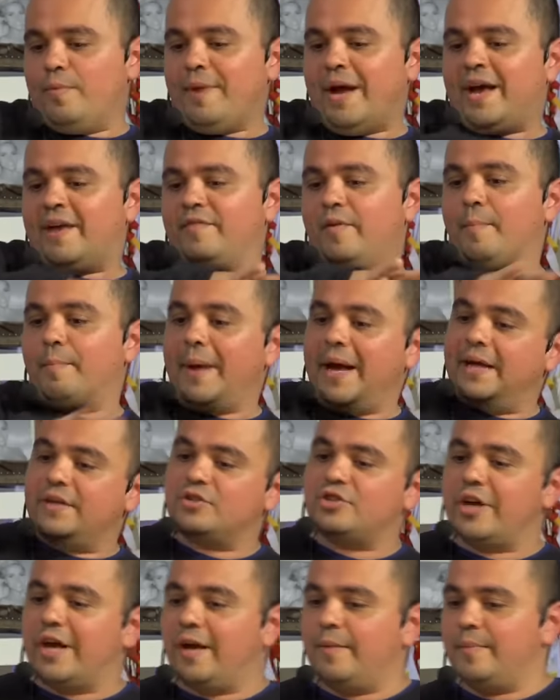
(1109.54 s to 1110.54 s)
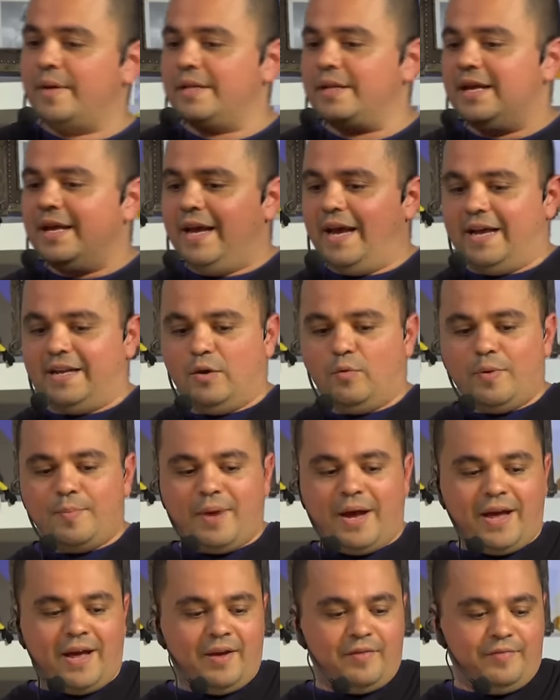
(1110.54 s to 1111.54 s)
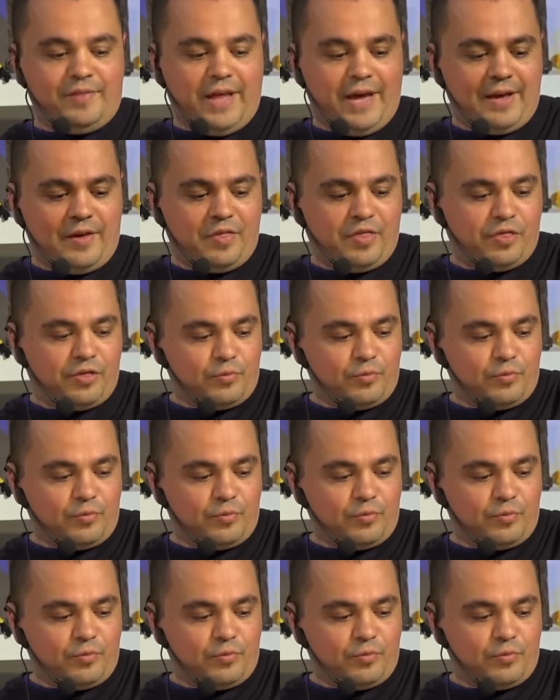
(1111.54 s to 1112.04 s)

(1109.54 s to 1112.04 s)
might have a band jamming and then we might have like